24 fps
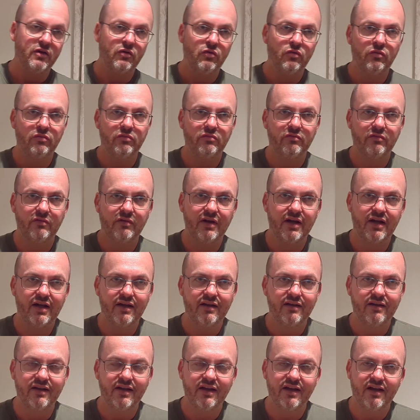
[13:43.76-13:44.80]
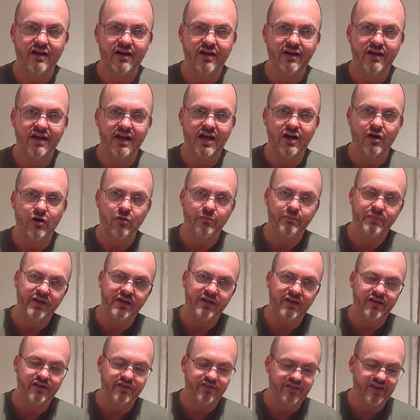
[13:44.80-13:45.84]
Now I'll
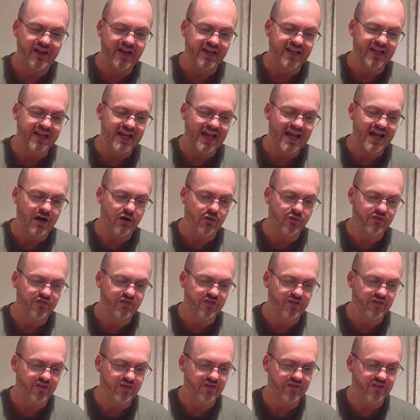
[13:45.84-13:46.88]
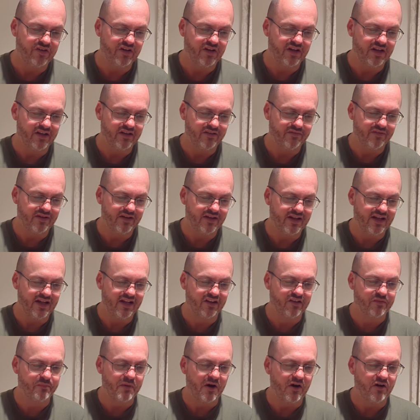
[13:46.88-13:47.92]
be taking it out and
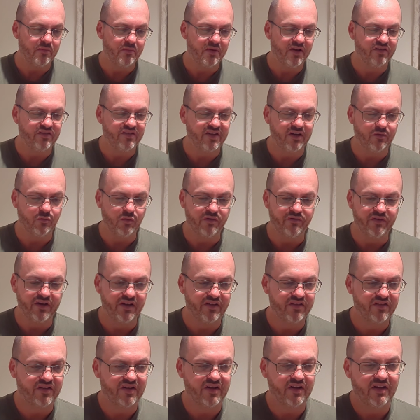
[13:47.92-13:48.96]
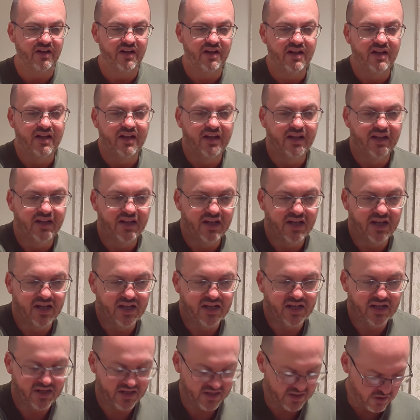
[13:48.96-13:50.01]
experimenting with it
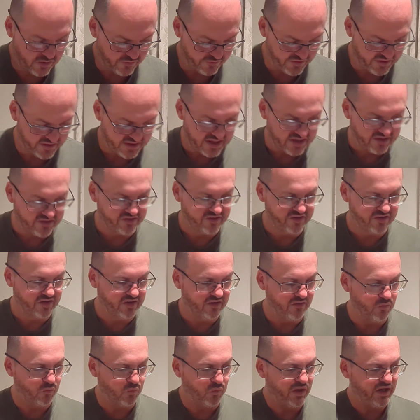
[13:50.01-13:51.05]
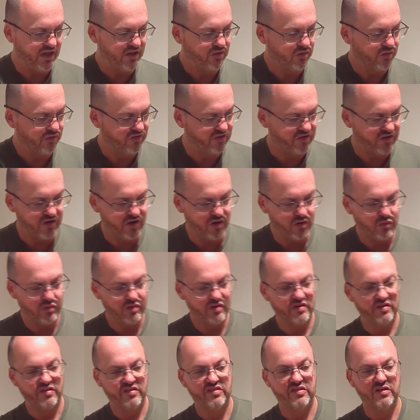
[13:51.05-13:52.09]
over the next week or
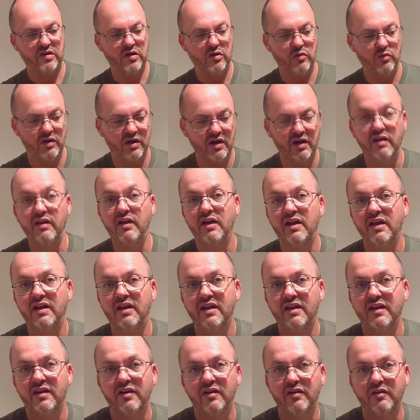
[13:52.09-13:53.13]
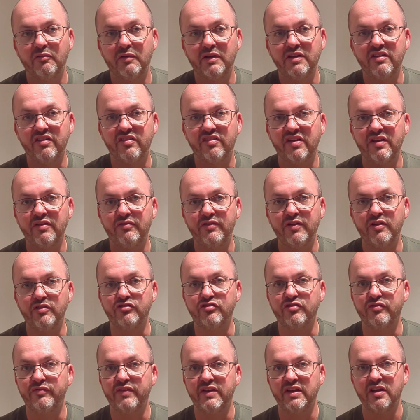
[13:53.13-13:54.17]
two, so when you see
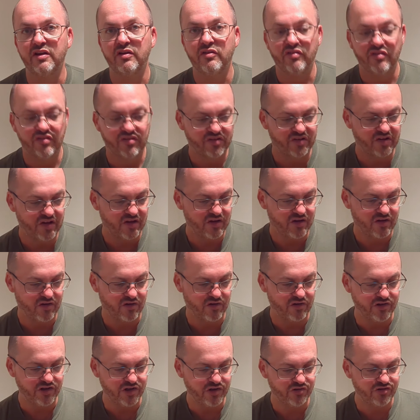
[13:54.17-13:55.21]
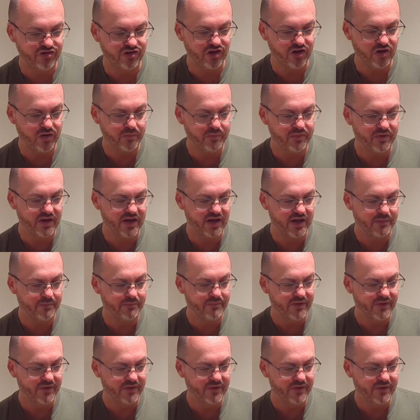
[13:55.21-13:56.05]
future videos on YouTube,